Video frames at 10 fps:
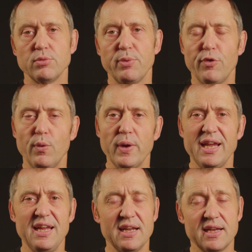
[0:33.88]
before we
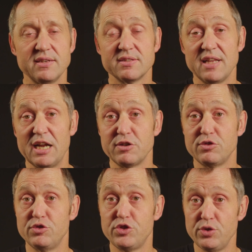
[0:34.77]
can start
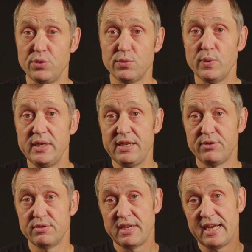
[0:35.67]
to shoot, we need
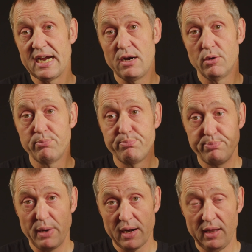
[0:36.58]
to take our
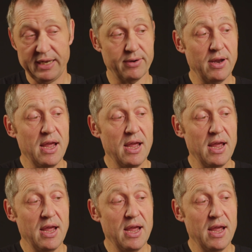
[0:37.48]
bottle here